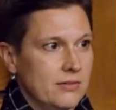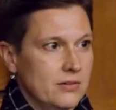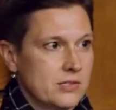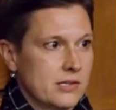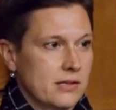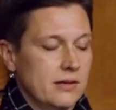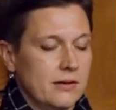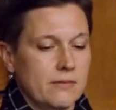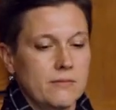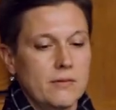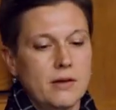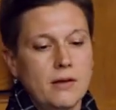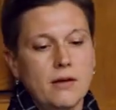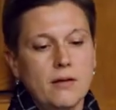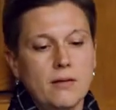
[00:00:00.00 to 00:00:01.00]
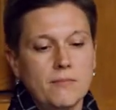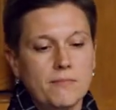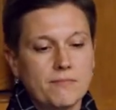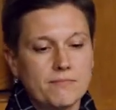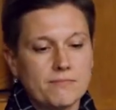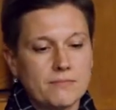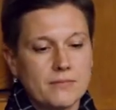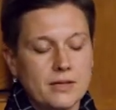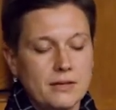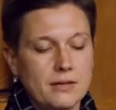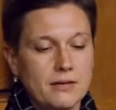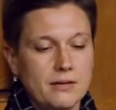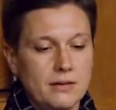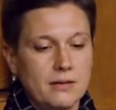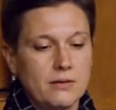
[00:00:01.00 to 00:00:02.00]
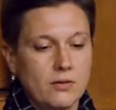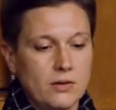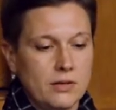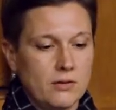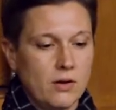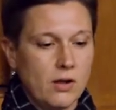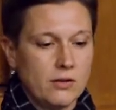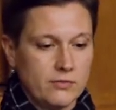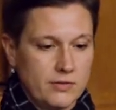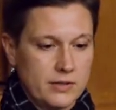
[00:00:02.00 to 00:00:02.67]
There's a um, in in all of